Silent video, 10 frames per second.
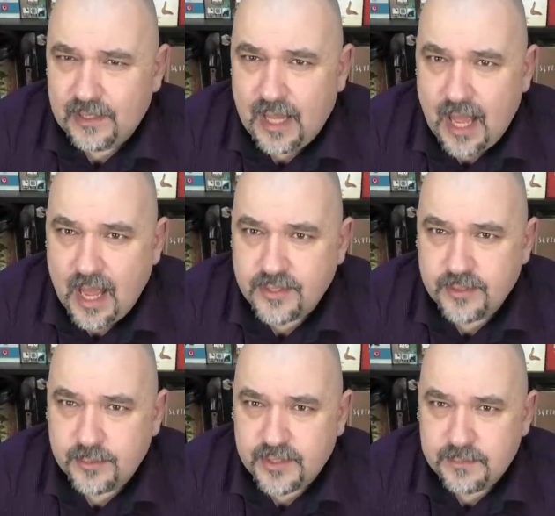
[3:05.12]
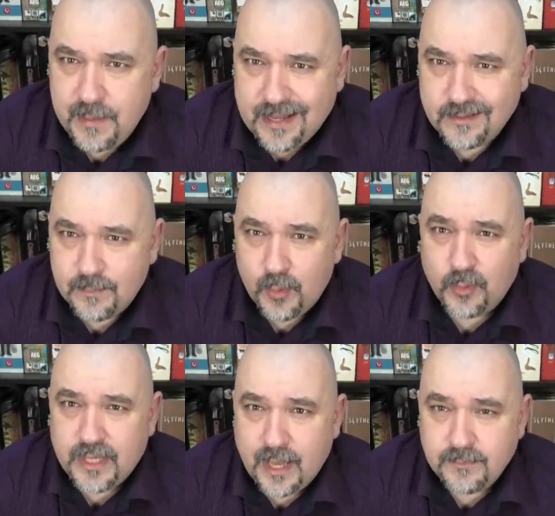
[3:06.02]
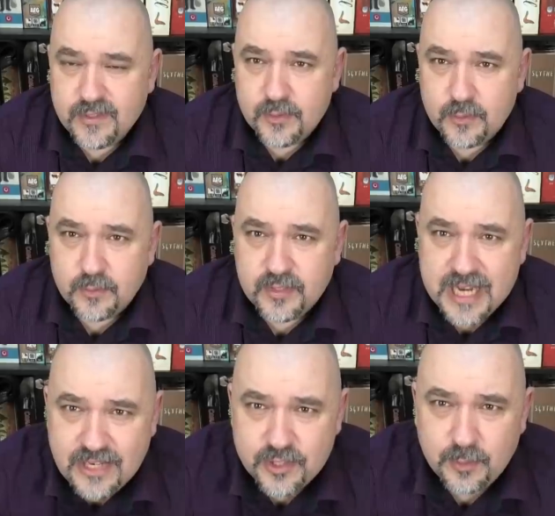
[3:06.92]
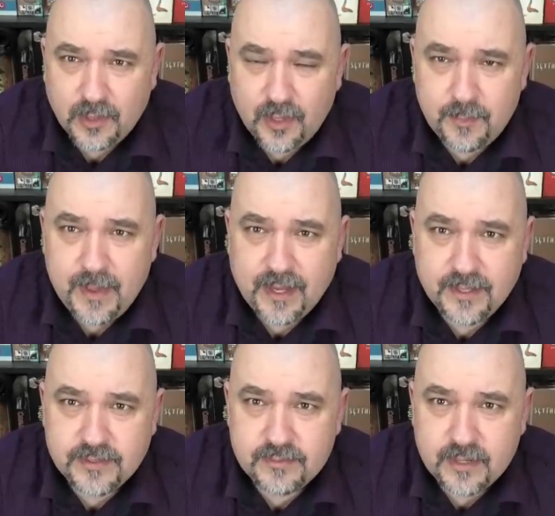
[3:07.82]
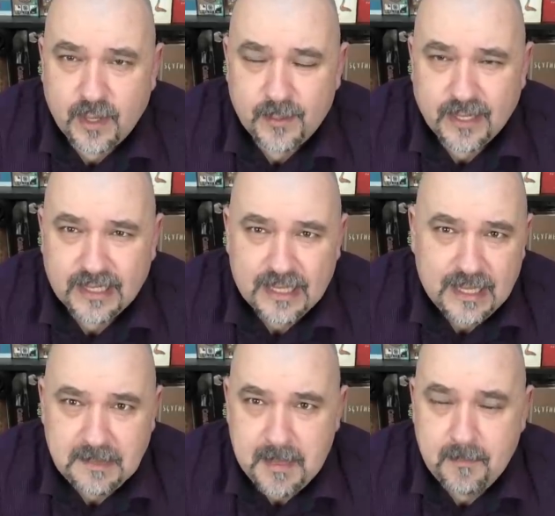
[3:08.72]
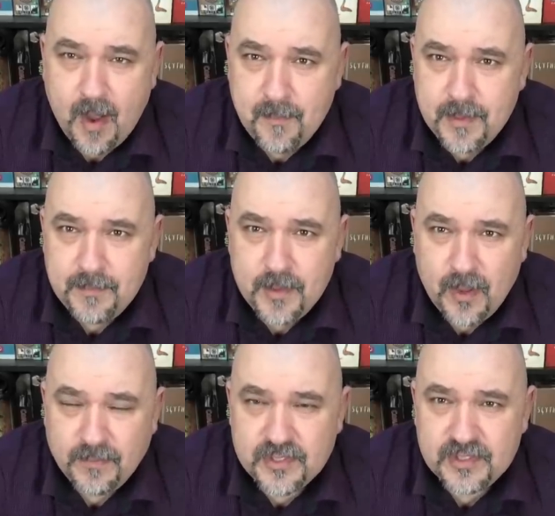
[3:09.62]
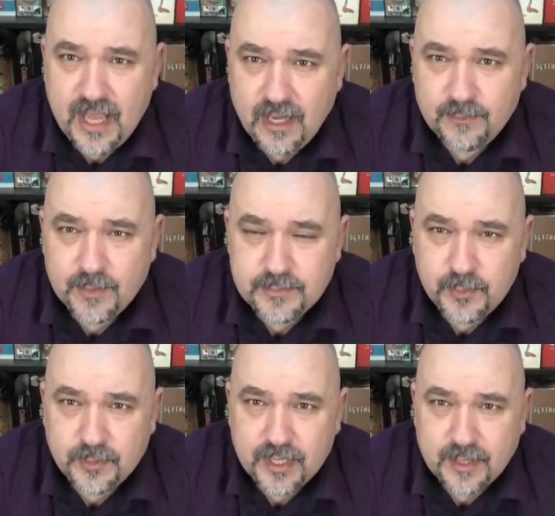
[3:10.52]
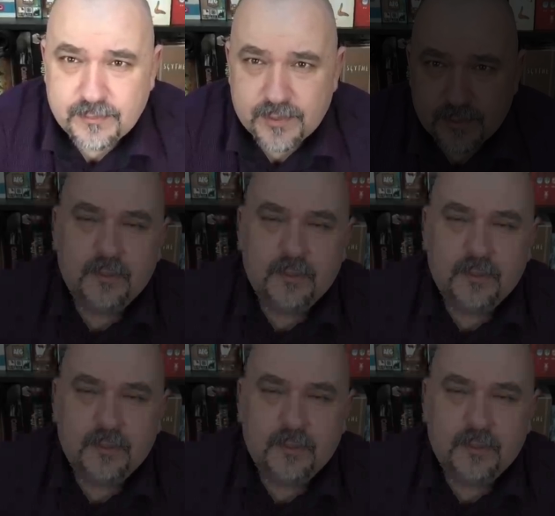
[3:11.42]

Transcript: harsh to expect the board game to teach you a lot about history. I mean, that might be beyond the scale of most board games.